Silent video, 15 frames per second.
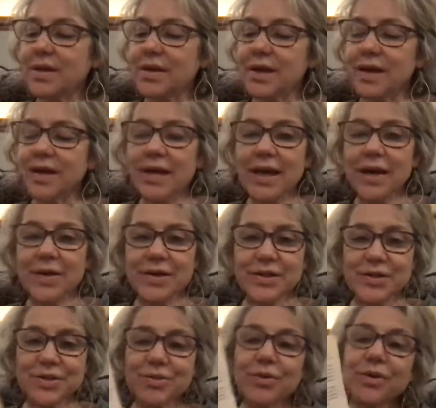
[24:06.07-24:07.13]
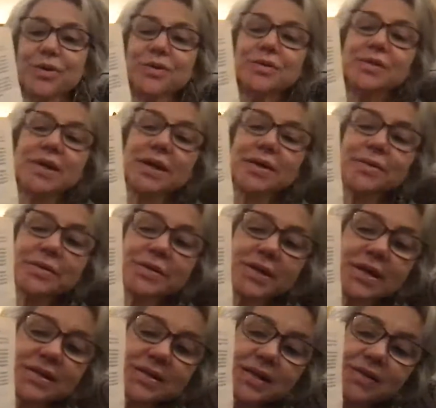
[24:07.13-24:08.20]
And now, a historical note.
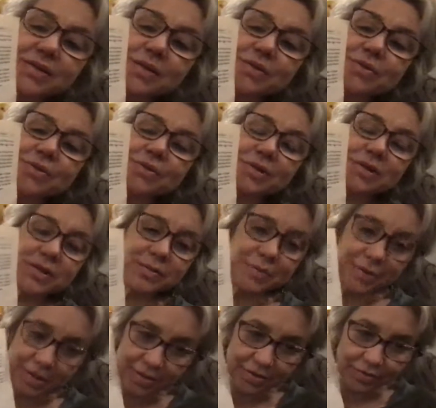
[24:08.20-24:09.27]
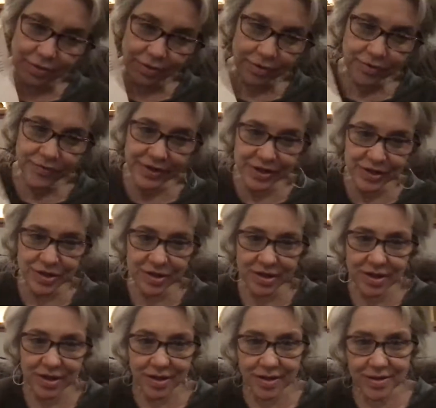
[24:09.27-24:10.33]
As I told you, this was historical fiction.
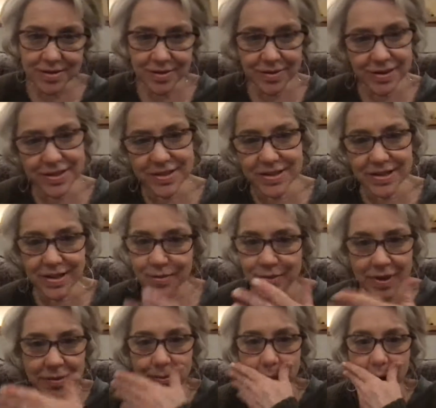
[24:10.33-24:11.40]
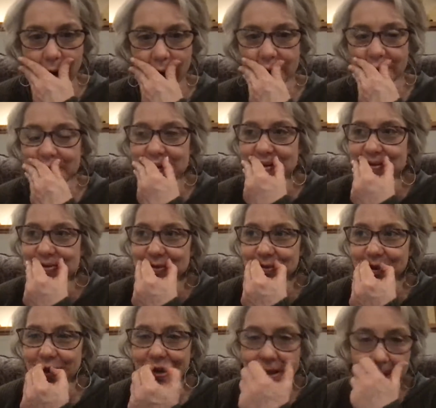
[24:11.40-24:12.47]
So let's see what part of this
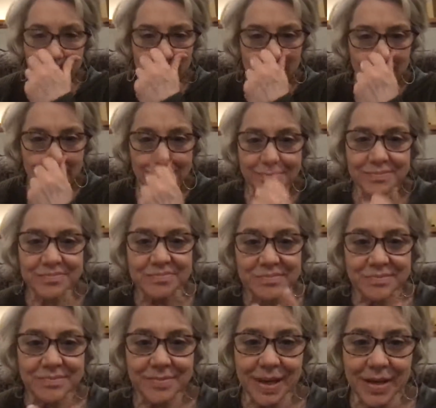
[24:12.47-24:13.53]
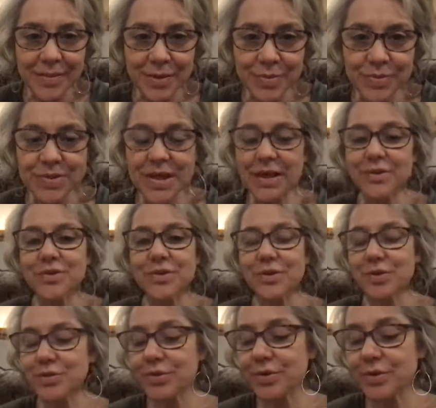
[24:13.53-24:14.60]
story maybe was actually
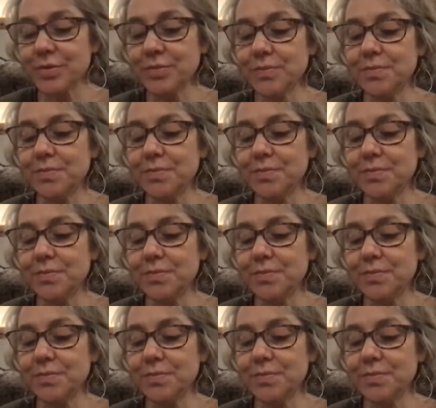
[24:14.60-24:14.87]
true.